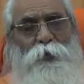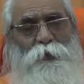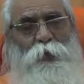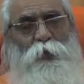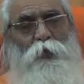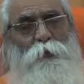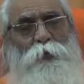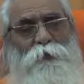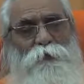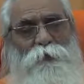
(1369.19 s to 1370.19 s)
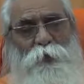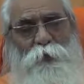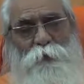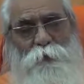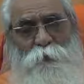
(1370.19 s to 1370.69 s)
in the dominancy.
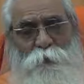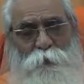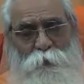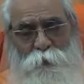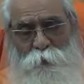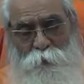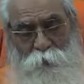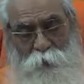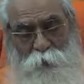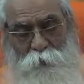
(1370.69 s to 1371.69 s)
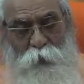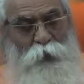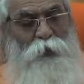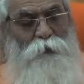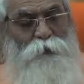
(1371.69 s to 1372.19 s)

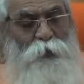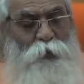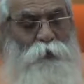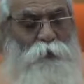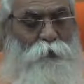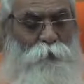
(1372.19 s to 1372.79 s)
My dear friend,